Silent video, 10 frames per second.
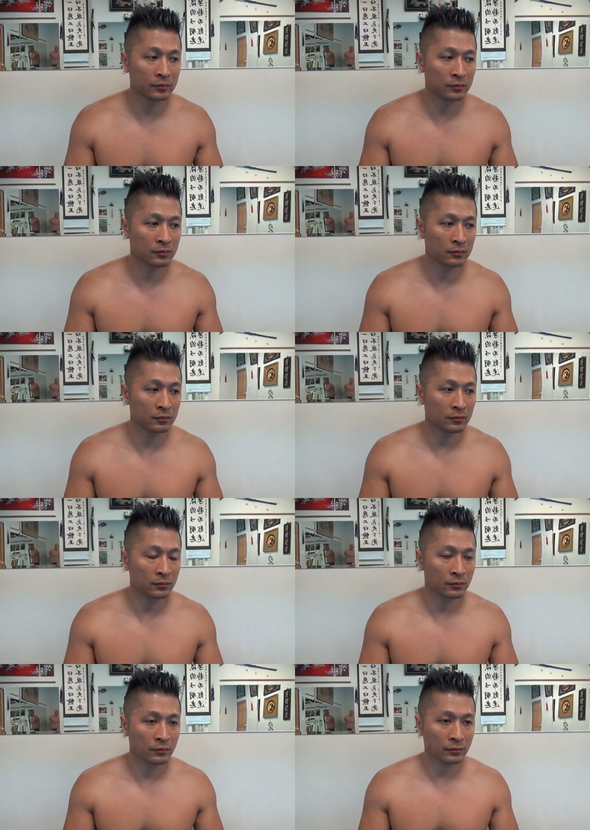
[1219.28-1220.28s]

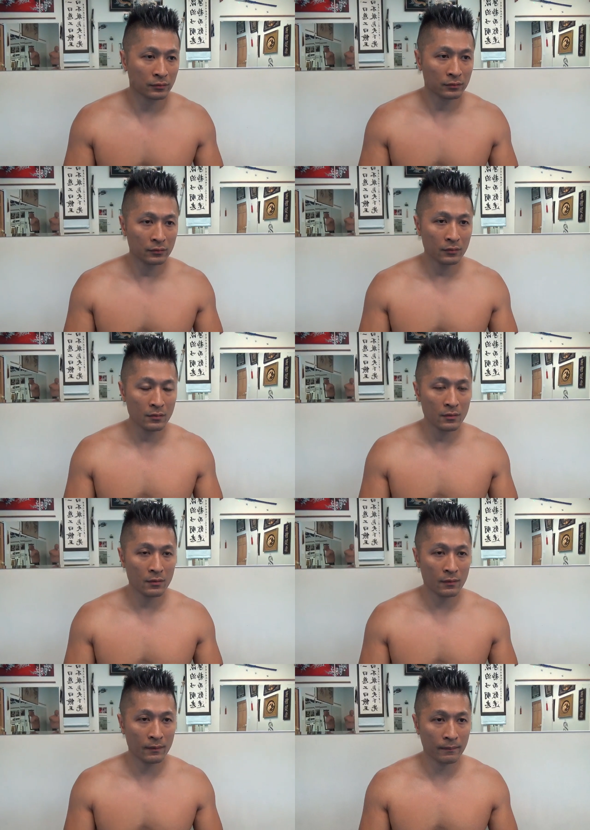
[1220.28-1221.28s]

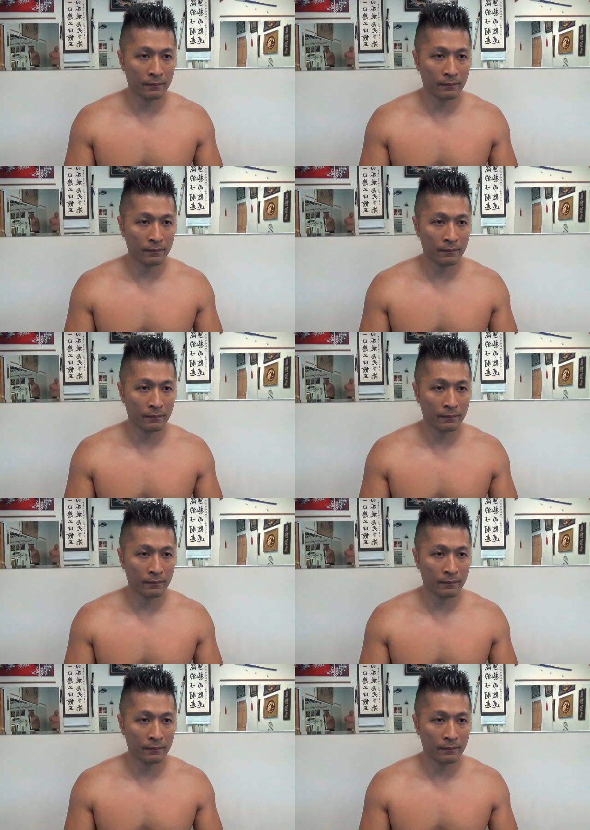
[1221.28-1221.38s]
(silence)